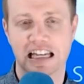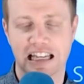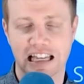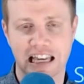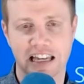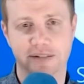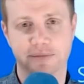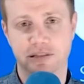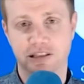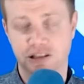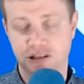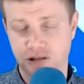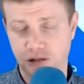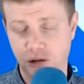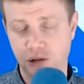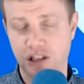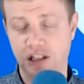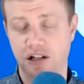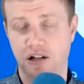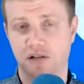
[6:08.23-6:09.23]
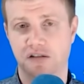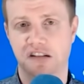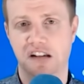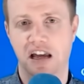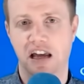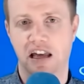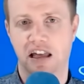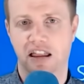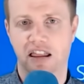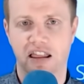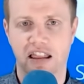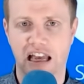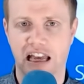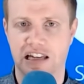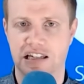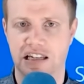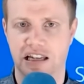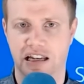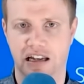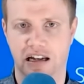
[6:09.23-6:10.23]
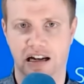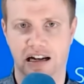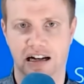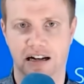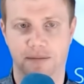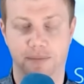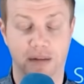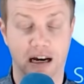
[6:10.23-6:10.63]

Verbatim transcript: game studios that uh,